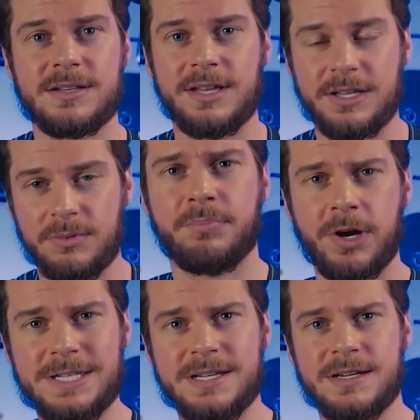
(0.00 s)
So like you're
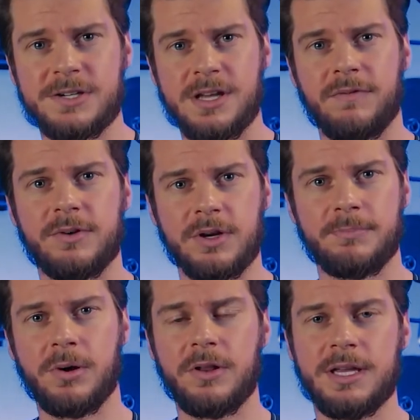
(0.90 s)
bracing yourself when you're
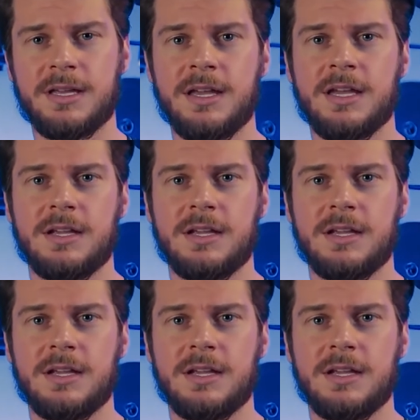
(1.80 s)
pulling.